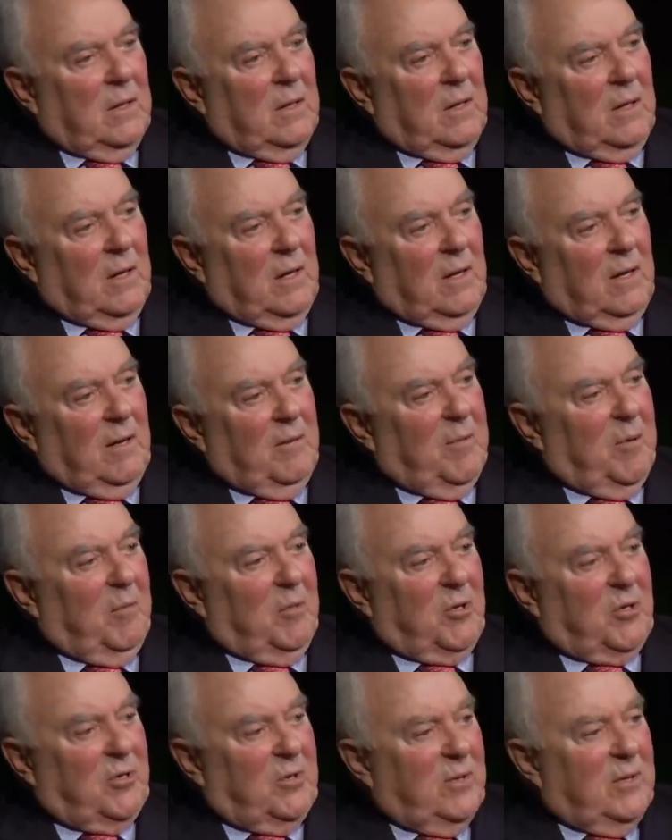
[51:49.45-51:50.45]
Uh, I
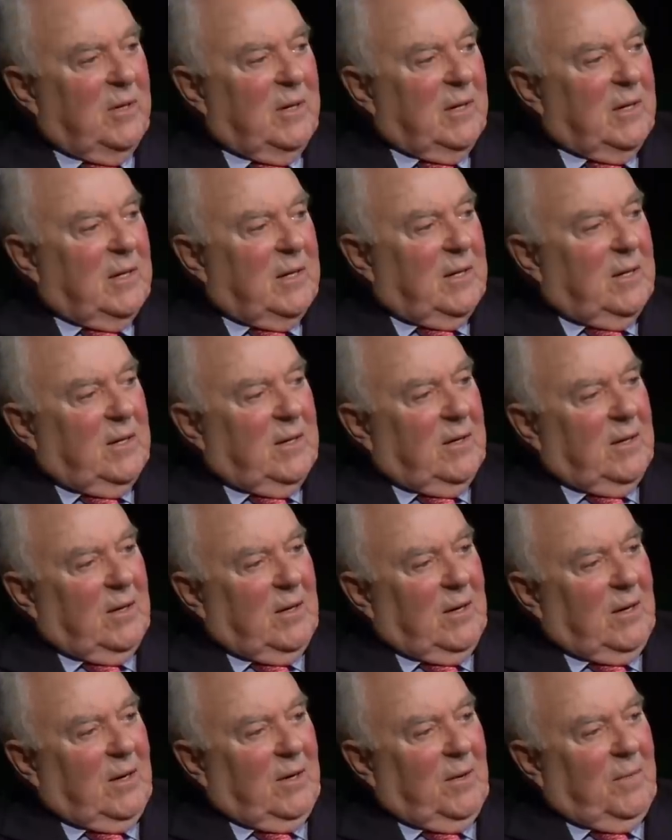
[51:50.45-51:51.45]
remember
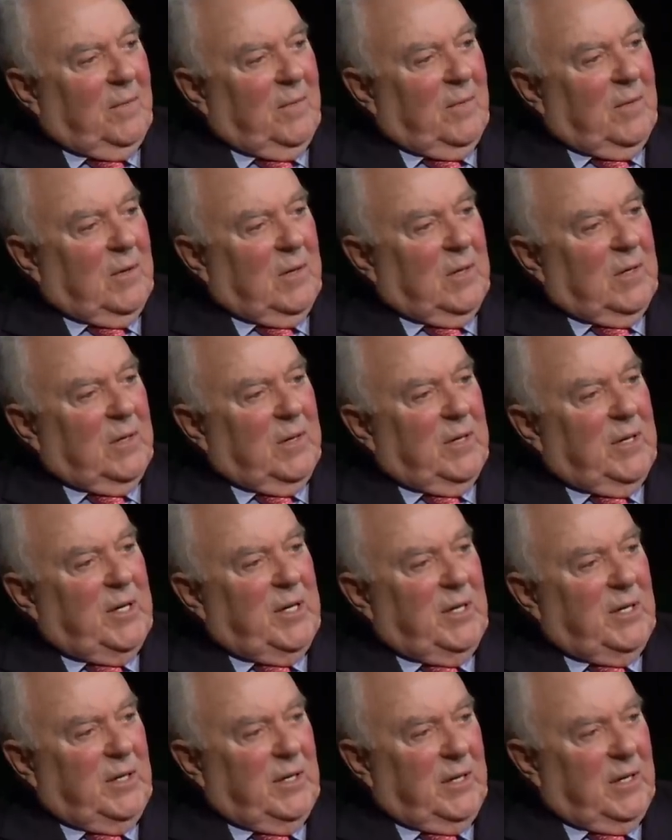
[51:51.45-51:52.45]
uh,
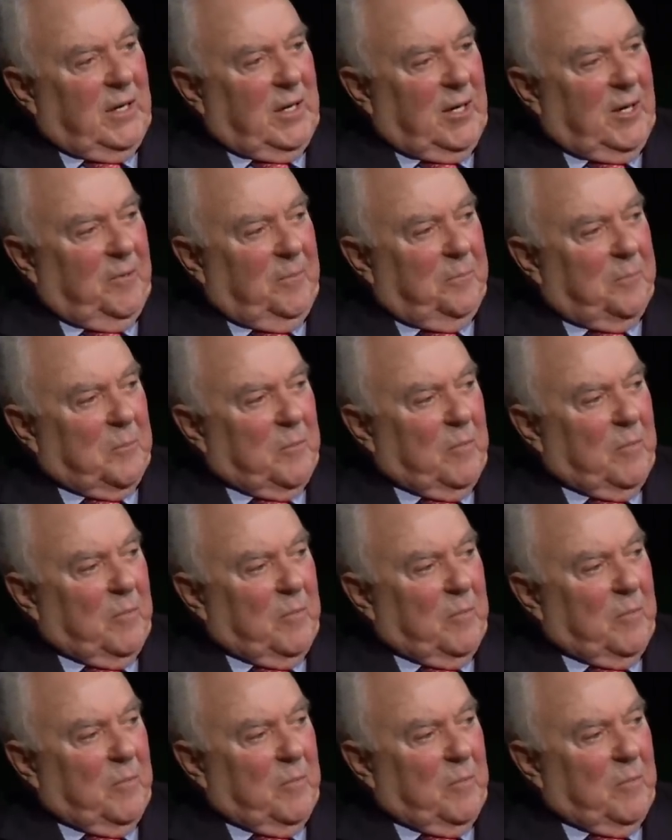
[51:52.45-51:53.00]
he, uh,